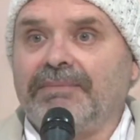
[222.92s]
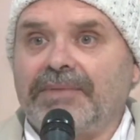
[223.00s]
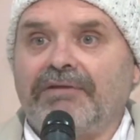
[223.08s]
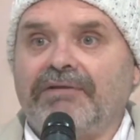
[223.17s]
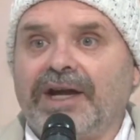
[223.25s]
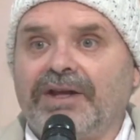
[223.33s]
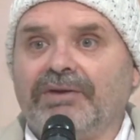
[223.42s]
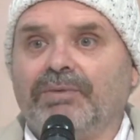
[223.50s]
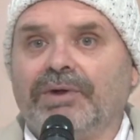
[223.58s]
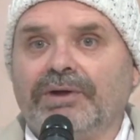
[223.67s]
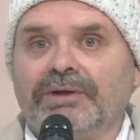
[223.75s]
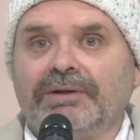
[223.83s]
around the
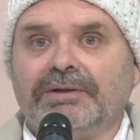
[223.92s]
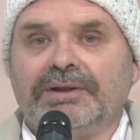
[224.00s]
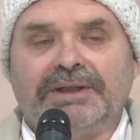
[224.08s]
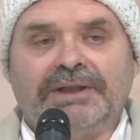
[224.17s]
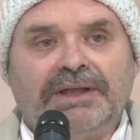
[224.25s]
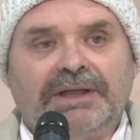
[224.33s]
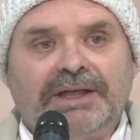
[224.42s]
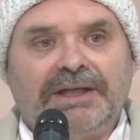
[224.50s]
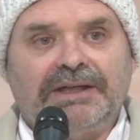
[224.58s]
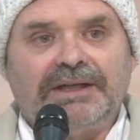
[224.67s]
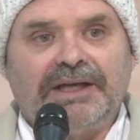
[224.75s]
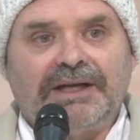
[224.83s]
world,
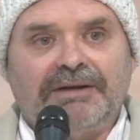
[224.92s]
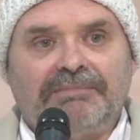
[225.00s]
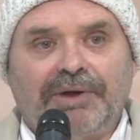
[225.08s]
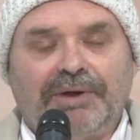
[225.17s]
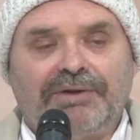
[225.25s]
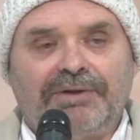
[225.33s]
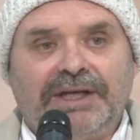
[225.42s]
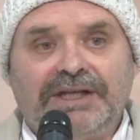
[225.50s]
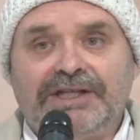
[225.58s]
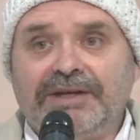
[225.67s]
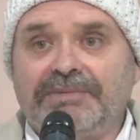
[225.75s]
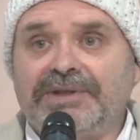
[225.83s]
in both
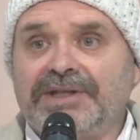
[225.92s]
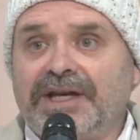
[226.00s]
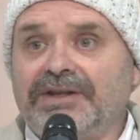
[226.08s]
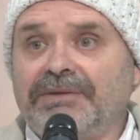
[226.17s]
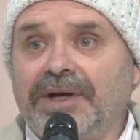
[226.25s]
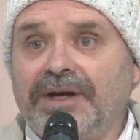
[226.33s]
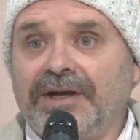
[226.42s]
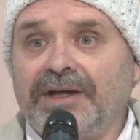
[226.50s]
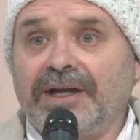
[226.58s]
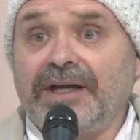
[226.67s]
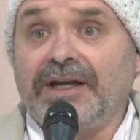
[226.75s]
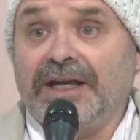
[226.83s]
Egypt, South
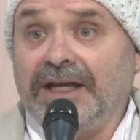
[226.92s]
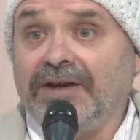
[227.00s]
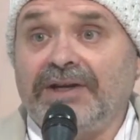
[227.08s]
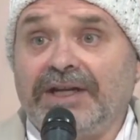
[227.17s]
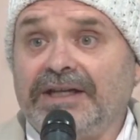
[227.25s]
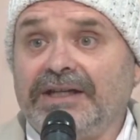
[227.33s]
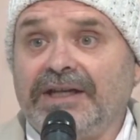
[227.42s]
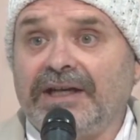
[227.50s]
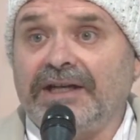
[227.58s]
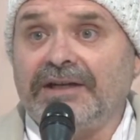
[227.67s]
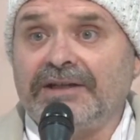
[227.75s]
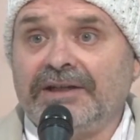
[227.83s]
America, here in
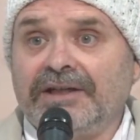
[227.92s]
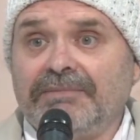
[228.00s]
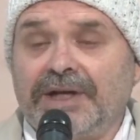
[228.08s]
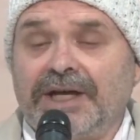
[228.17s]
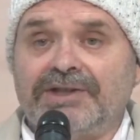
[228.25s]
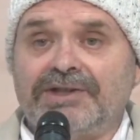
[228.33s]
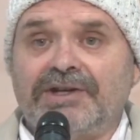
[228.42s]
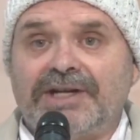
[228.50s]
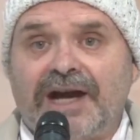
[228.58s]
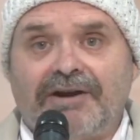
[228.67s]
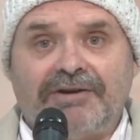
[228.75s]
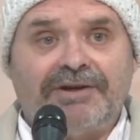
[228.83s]
India,
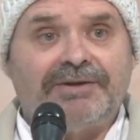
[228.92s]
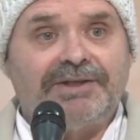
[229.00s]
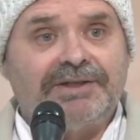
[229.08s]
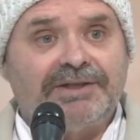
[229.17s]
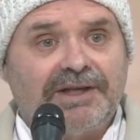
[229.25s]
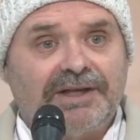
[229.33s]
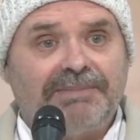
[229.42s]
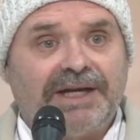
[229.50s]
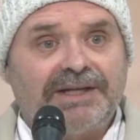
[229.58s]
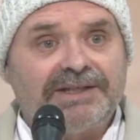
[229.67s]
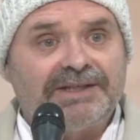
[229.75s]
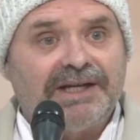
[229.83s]
Mohenjo-daro and
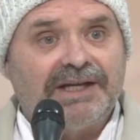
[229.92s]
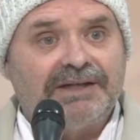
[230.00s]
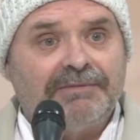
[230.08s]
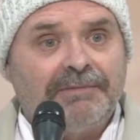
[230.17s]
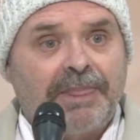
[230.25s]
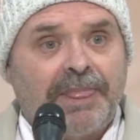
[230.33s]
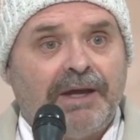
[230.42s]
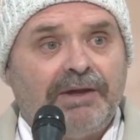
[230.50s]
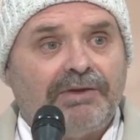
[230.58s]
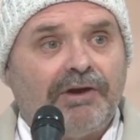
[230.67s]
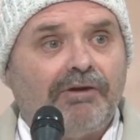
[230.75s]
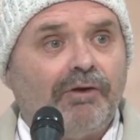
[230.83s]
Pakistan.
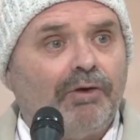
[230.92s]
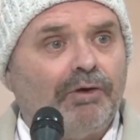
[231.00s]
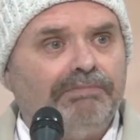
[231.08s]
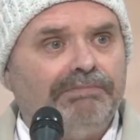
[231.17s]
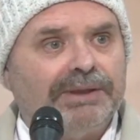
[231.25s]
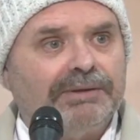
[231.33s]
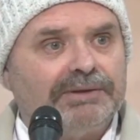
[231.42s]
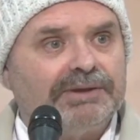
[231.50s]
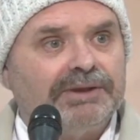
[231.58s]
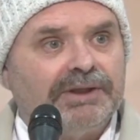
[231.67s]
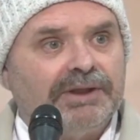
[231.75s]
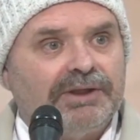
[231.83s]
They were all built
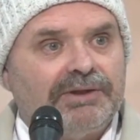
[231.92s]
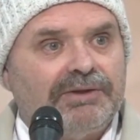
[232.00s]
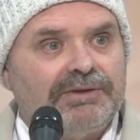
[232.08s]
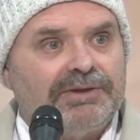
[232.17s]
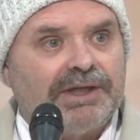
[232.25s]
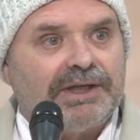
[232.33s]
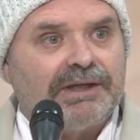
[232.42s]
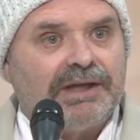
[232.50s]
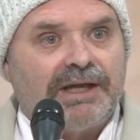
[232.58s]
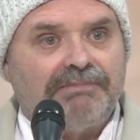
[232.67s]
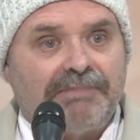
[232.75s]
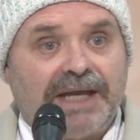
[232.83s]
using
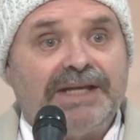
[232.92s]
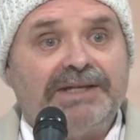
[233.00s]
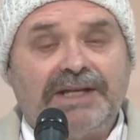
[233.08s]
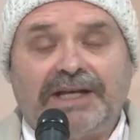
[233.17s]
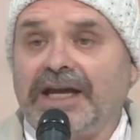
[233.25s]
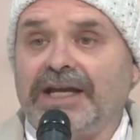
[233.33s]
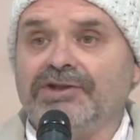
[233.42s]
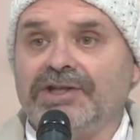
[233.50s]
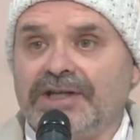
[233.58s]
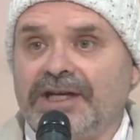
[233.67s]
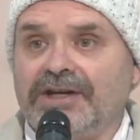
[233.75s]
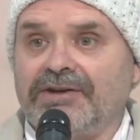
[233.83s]
amazing
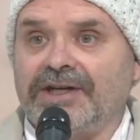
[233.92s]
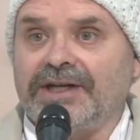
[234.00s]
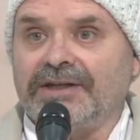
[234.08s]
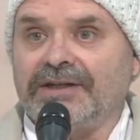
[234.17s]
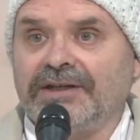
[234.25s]
engineering,